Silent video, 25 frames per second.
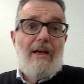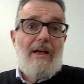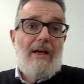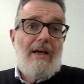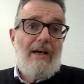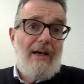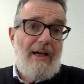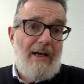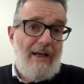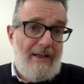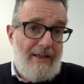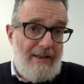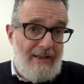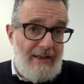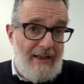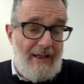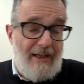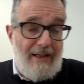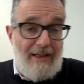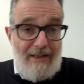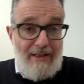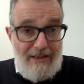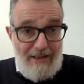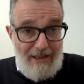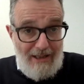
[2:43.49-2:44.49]
and
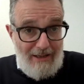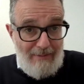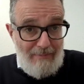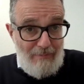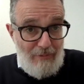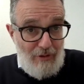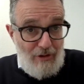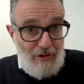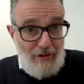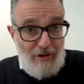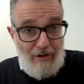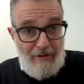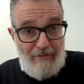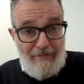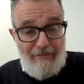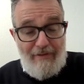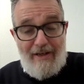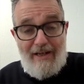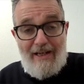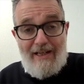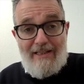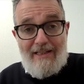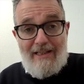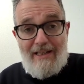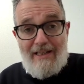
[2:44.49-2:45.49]
in terms of,
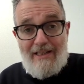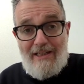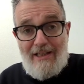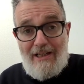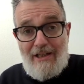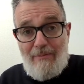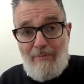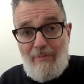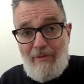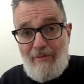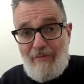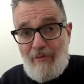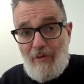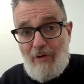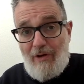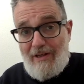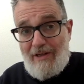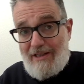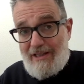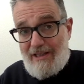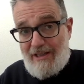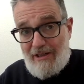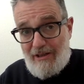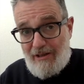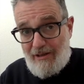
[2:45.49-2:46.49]
as I said
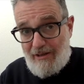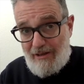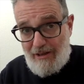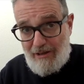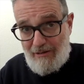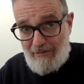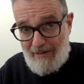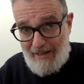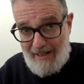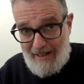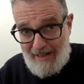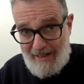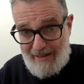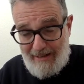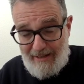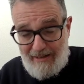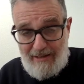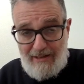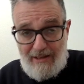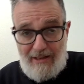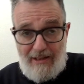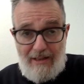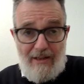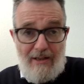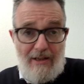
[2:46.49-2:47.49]
before,
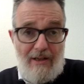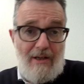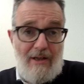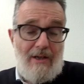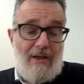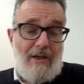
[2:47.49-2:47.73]
circularity.